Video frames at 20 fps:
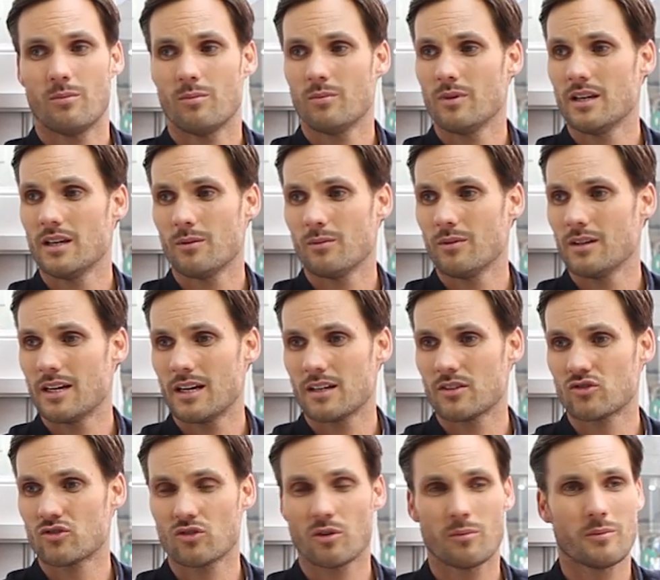We
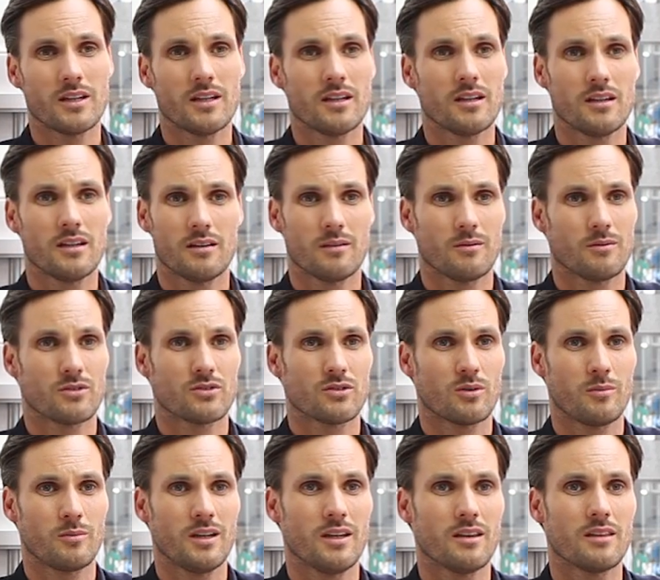had so many
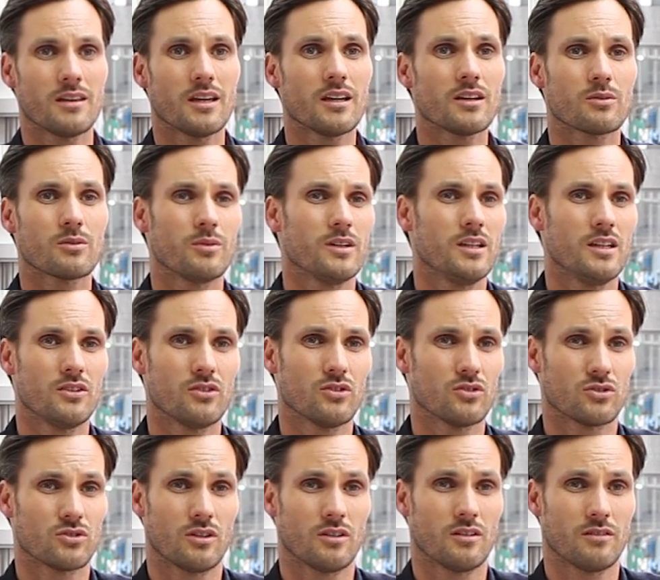things we need to
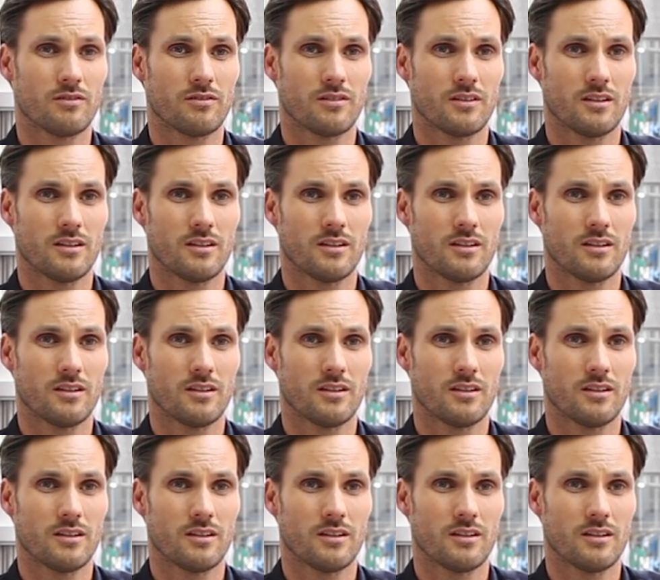solve